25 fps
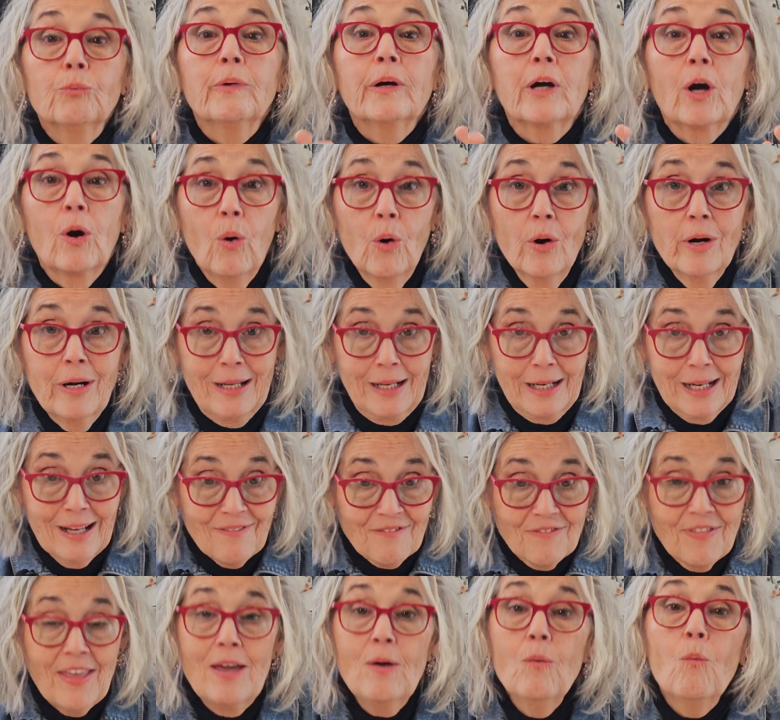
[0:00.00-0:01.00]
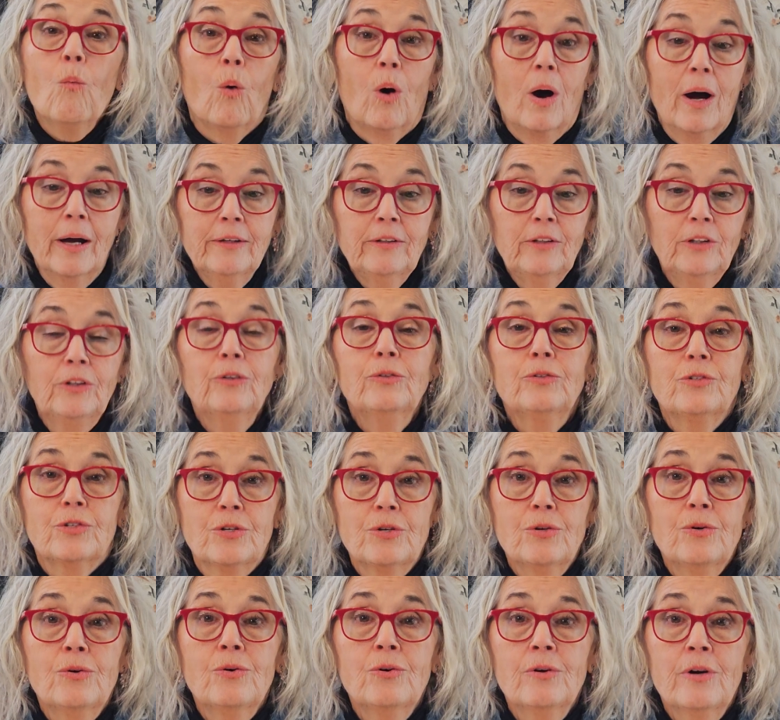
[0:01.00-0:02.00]
record it. If they want you
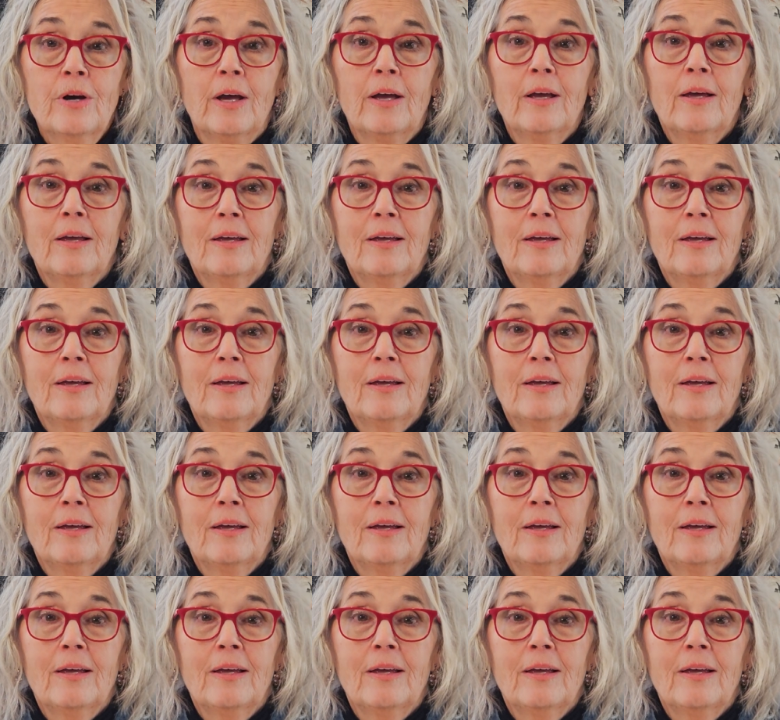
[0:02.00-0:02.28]
to,